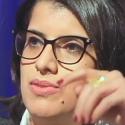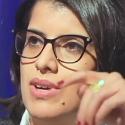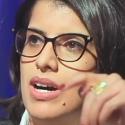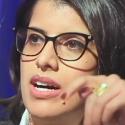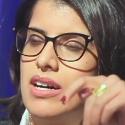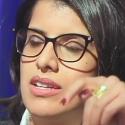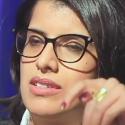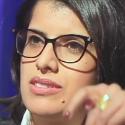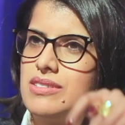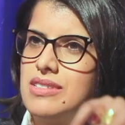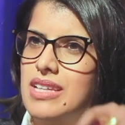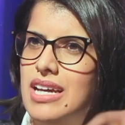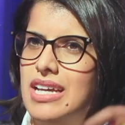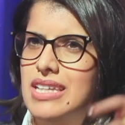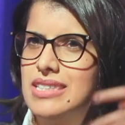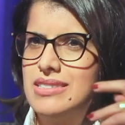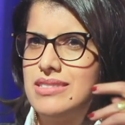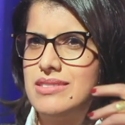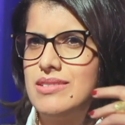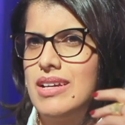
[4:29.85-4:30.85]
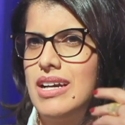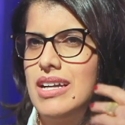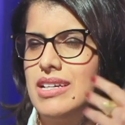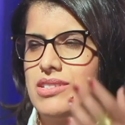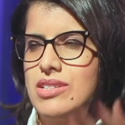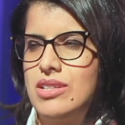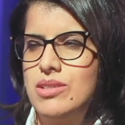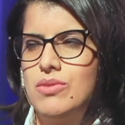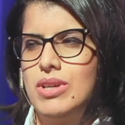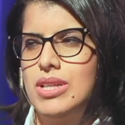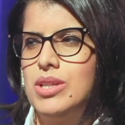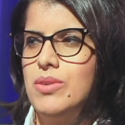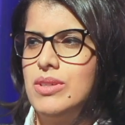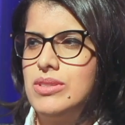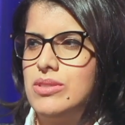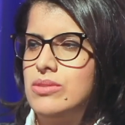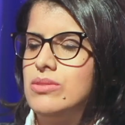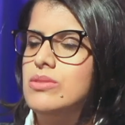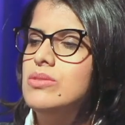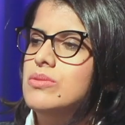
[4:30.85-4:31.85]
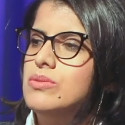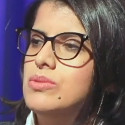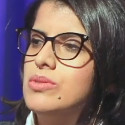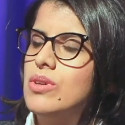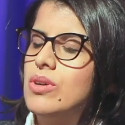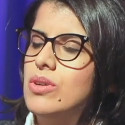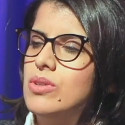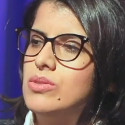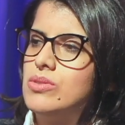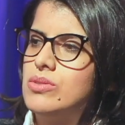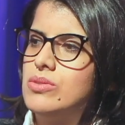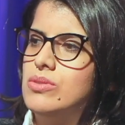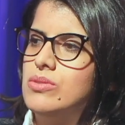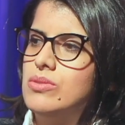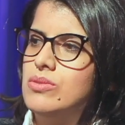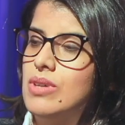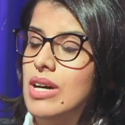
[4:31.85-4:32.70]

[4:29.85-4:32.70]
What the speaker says: hard, and I genuinely wanted to go to.